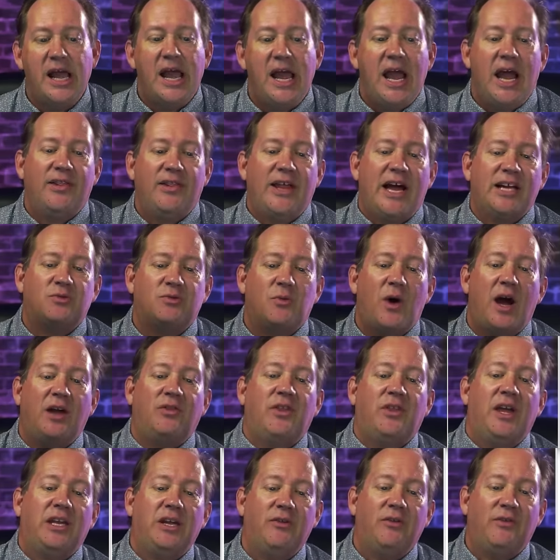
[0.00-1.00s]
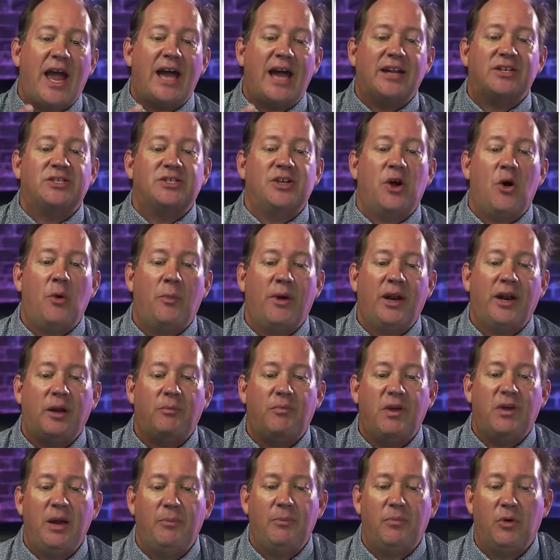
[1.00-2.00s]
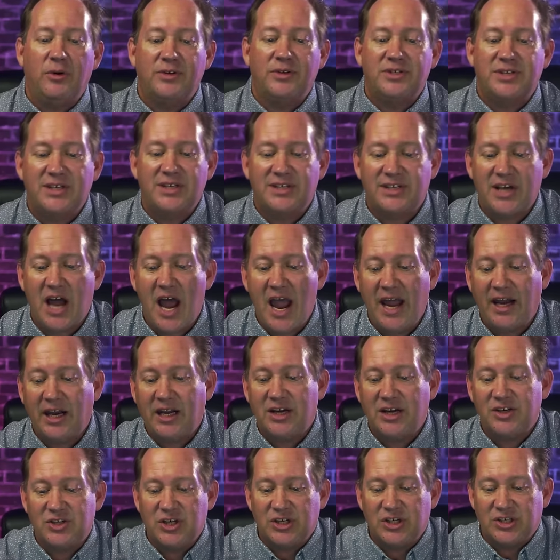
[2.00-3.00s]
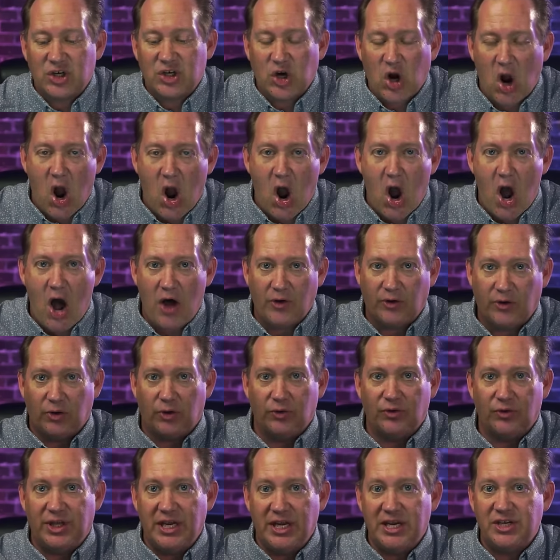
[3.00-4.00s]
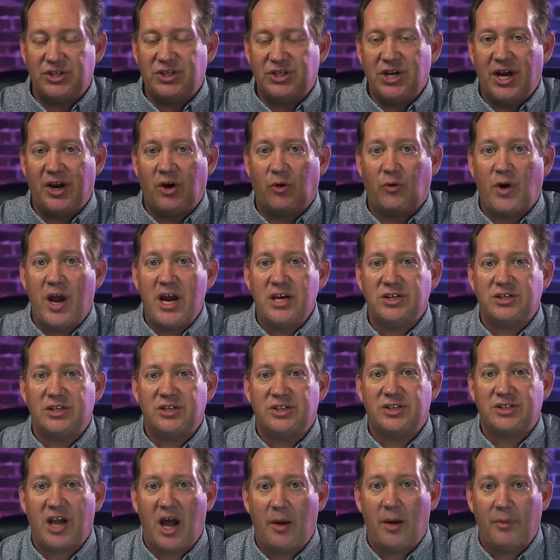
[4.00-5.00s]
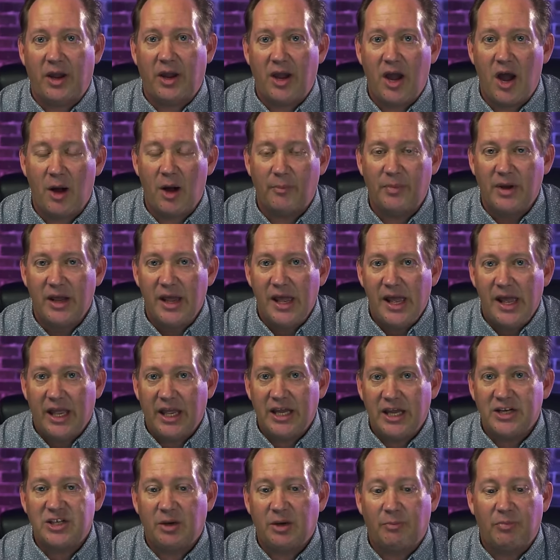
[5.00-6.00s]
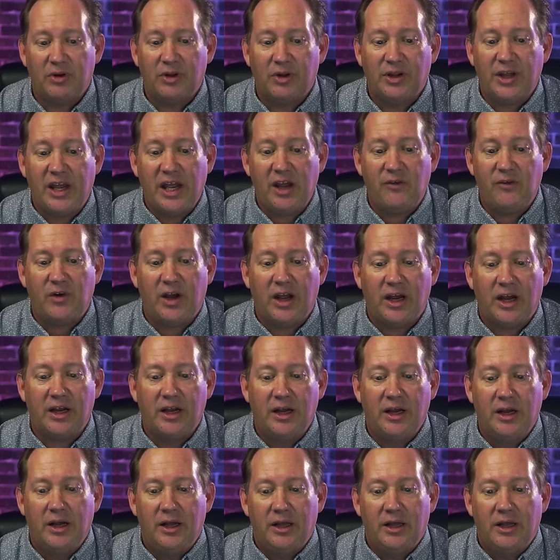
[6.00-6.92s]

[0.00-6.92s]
And that's why I think you've got so many people, and society has just coddled these generations coming up into believing